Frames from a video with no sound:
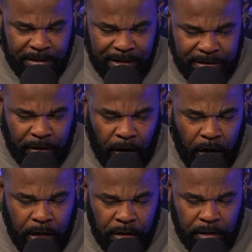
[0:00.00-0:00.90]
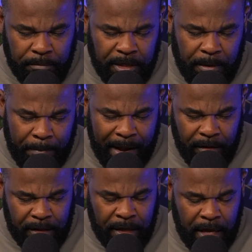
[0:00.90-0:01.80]
So let's talk a little bit
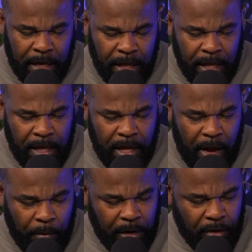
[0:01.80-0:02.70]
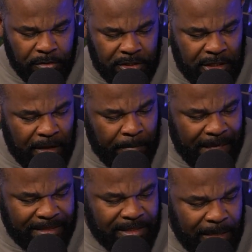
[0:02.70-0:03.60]
about that. I want to go step
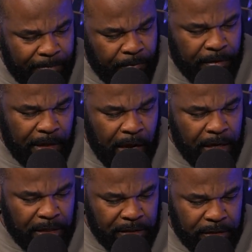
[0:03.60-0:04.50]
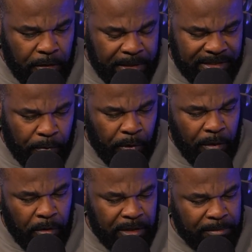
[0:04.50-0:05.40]
by step for the audience, though, because I
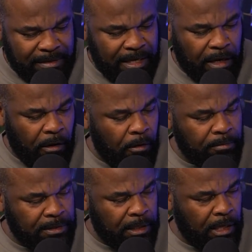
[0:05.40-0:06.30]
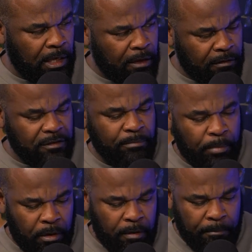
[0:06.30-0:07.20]
really want them to take home today this
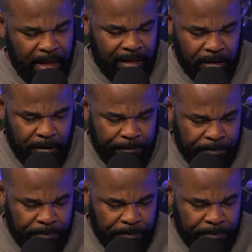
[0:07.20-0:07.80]
BRRRR method.